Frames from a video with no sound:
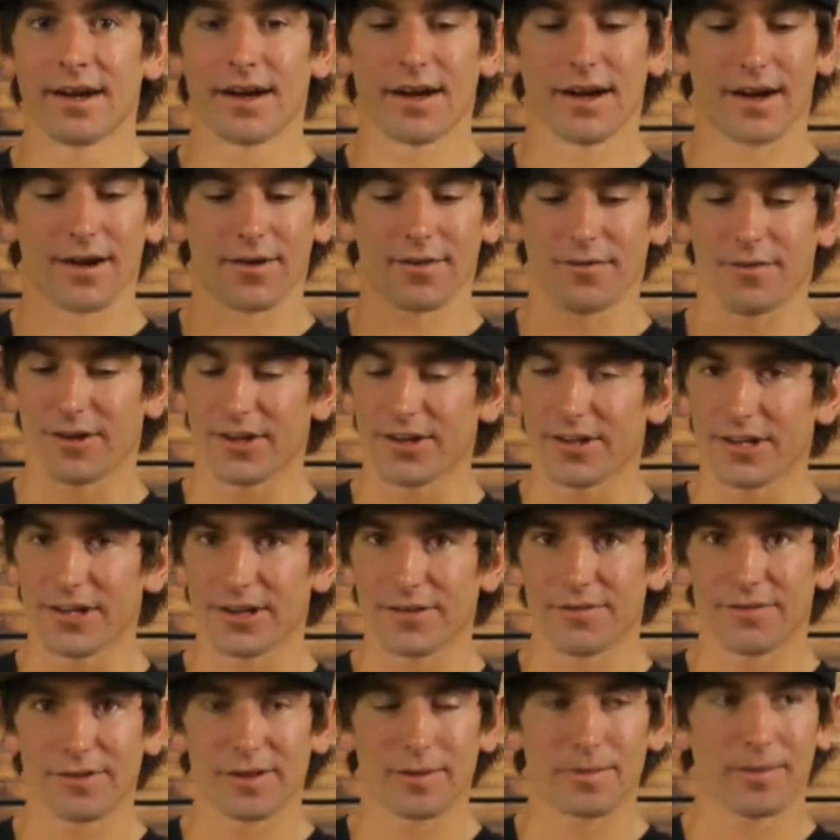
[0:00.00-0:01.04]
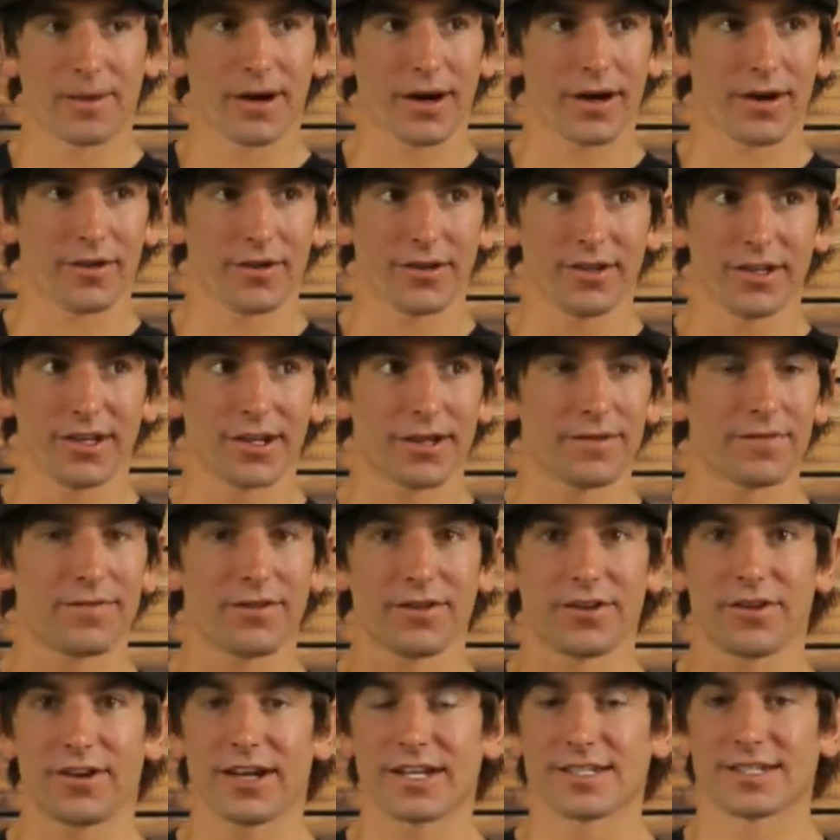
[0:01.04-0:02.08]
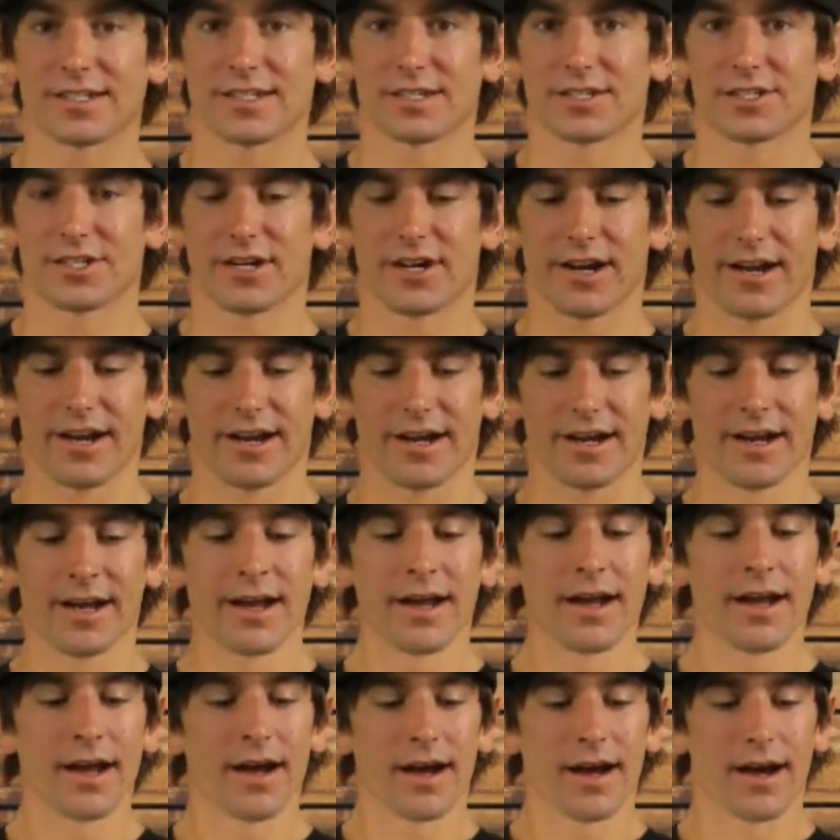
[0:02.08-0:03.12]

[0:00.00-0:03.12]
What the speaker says: Really good for the park, really good for the rest of the terrain.